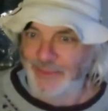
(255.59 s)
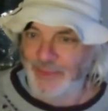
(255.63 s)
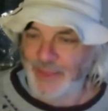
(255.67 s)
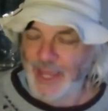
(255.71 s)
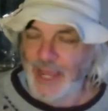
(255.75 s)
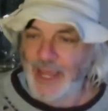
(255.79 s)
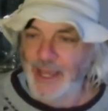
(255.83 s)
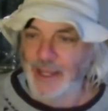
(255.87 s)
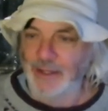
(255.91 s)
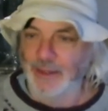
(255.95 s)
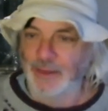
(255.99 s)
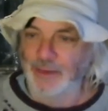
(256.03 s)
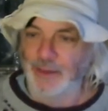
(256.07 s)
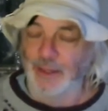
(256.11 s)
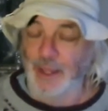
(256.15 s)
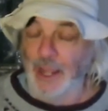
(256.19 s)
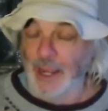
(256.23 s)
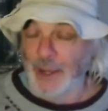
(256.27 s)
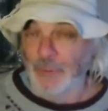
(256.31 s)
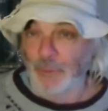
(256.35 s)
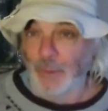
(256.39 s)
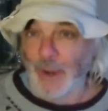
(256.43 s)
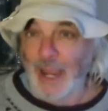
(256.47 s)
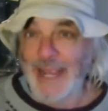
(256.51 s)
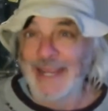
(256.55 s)
that
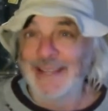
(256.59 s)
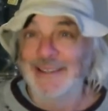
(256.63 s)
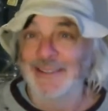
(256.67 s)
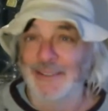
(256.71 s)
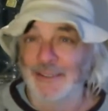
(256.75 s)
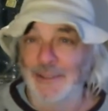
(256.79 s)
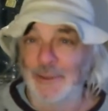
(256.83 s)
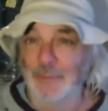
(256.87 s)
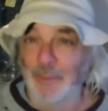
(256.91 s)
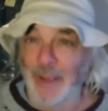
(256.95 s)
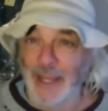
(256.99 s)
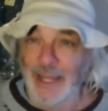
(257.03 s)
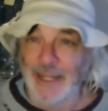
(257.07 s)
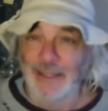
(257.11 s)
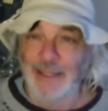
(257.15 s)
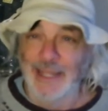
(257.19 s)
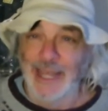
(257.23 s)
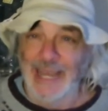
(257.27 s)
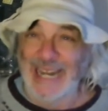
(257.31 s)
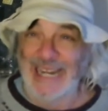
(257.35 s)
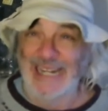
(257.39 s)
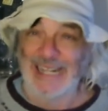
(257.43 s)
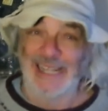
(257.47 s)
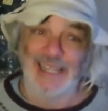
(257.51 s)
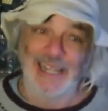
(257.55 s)
a writer made
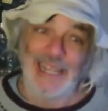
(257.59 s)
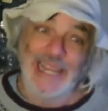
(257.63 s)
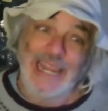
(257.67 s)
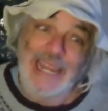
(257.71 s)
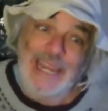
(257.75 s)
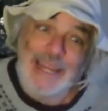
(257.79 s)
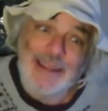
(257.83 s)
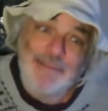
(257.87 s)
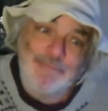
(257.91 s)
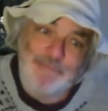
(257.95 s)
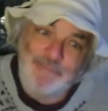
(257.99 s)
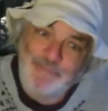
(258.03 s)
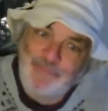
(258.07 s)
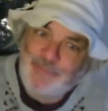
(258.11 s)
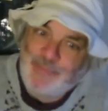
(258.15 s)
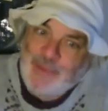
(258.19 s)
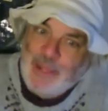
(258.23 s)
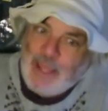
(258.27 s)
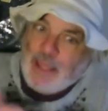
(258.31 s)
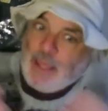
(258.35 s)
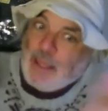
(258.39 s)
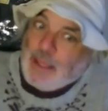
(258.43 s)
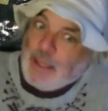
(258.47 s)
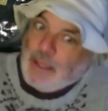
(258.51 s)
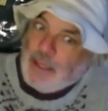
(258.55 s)
that claim,
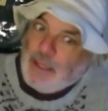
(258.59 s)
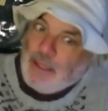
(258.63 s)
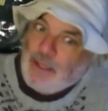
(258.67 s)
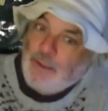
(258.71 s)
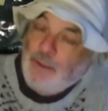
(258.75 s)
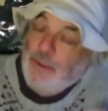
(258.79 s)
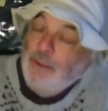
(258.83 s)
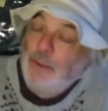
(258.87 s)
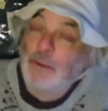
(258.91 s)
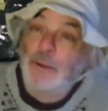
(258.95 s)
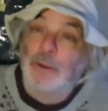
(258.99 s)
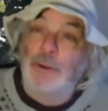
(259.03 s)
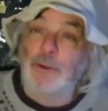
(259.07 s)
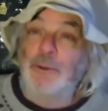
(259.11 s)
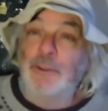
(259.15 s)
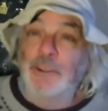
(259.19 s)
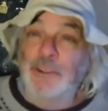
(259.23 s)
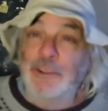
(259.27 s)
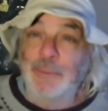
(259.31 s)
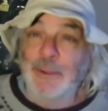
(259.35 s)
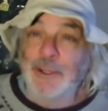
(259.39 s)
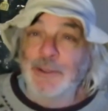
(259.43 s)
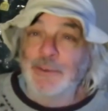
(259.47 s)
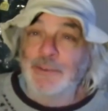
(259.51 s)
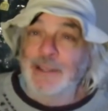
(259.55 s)
who
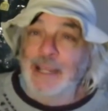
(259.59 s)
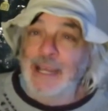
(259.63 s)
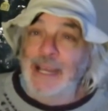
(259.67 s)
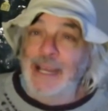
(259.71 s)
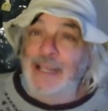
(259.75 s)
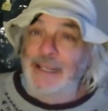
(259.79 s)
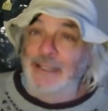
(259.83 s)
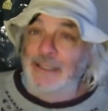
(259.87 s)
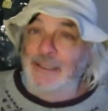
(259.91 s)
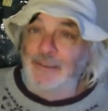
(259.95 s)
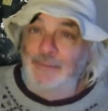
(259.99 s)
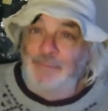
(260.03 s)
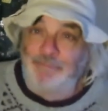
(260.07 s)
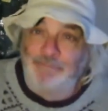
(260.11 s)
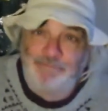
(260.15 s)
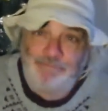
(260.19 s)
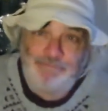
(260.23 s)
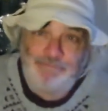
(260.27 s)
disputes that?